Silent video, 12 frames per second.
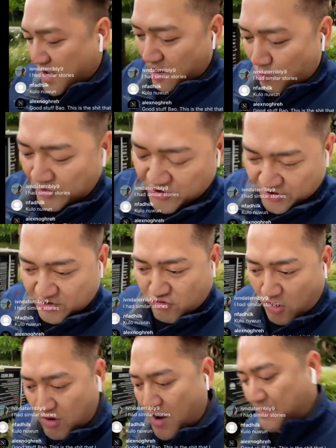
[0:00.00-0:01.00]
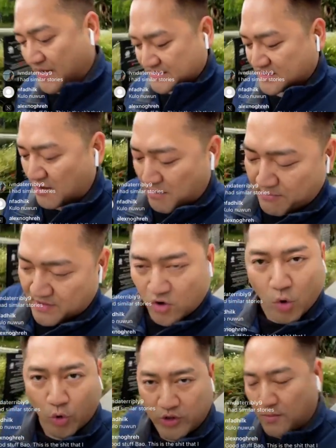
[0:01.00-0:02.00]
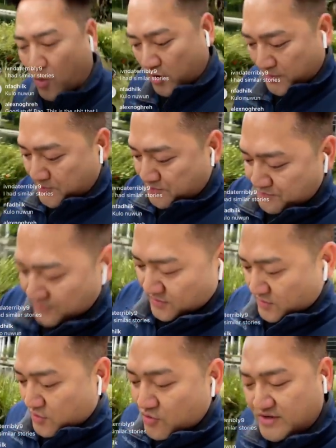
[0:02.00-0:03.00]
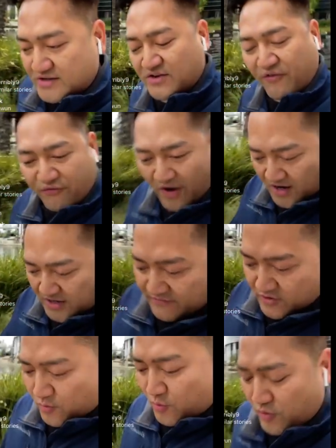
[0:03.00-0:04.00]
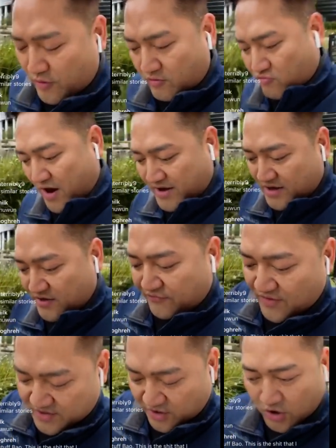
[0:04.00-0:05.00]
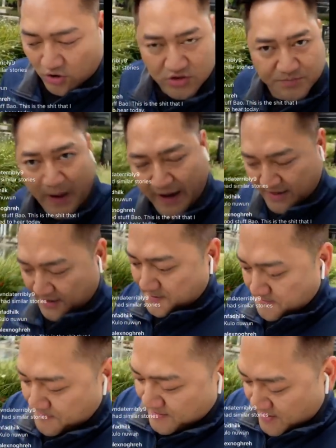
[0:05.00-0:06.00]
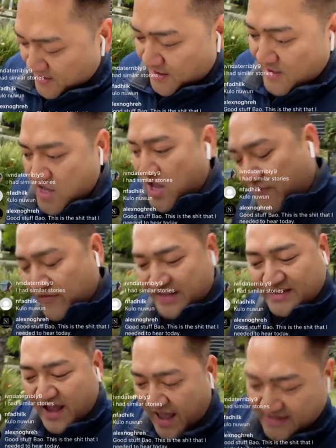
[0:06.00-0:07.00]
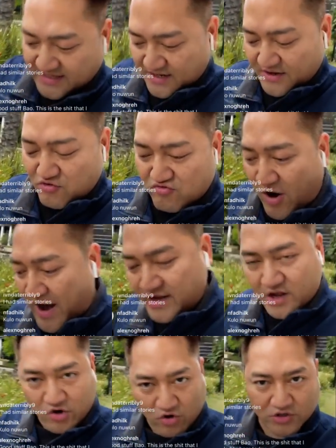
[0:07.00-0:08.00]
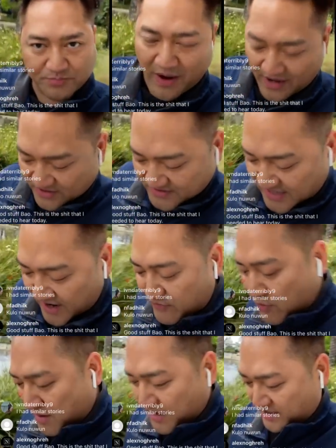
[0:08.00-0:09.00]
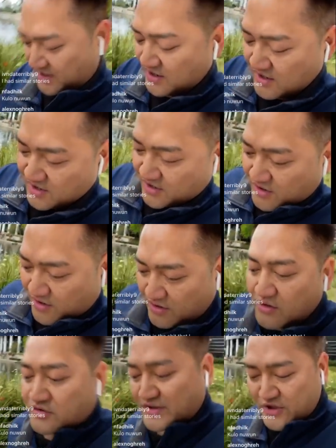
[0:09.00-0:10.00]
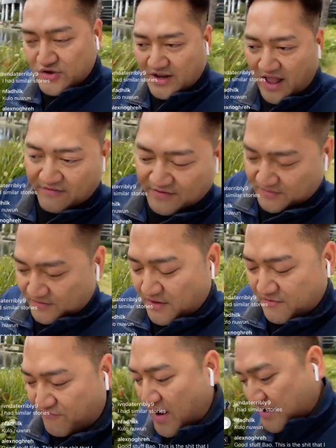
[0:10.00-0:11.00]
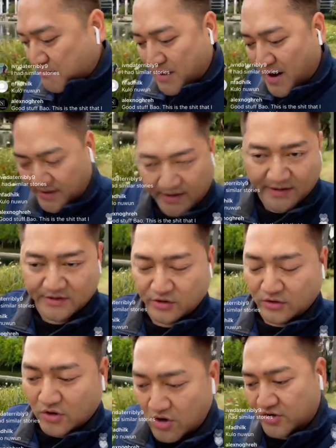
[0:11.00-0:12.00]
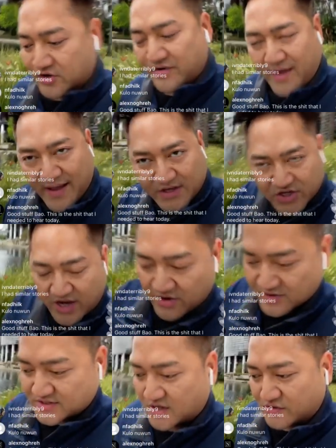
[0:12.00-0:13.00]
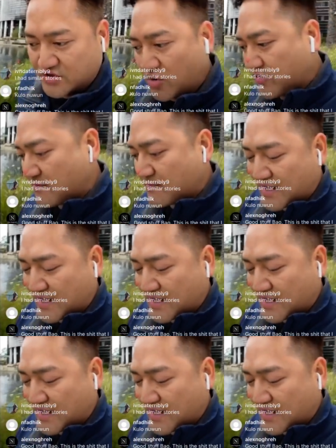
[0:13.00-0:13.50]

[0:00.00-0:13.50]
uh, when you grow up, not about being cool anymore. Who gives a fuck if you're riding a fucking girl's bike? If it takes riding a girl's bike to save you money so that you can have fucking money to learn, to educate yourself, to join